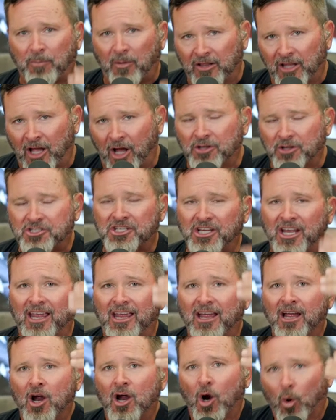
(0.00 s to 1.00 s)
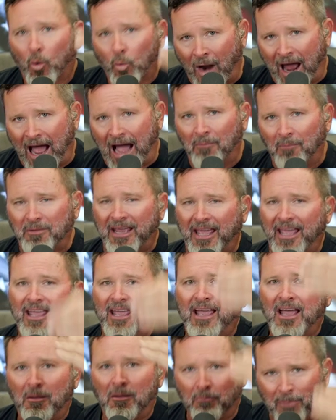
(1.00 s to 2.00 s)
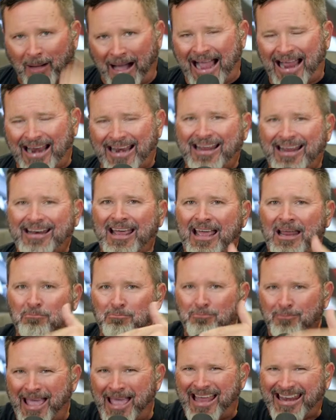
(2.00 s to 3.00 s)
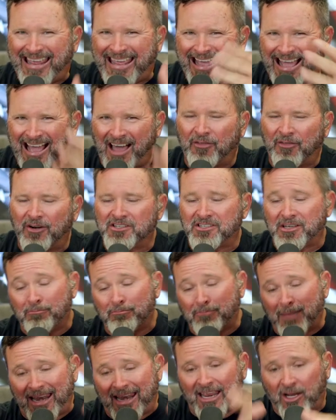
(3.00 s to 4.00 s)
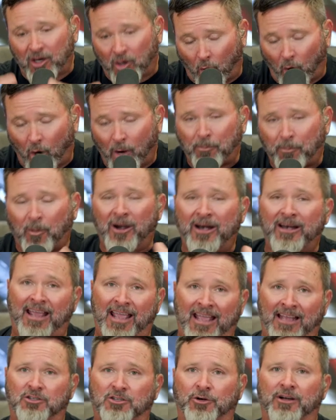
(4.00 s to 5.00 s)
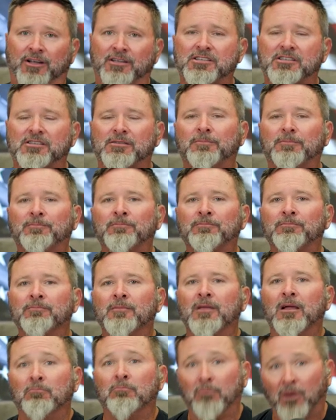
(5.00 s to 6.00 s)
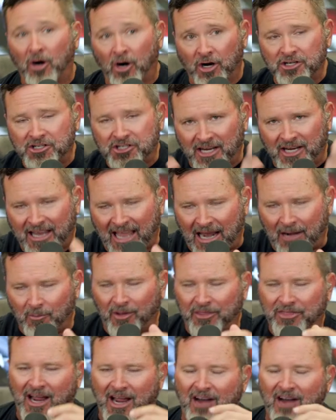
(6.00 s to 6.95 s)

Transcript: Pelosi, Romney, Biden, and many others, and many corporate interests merged again with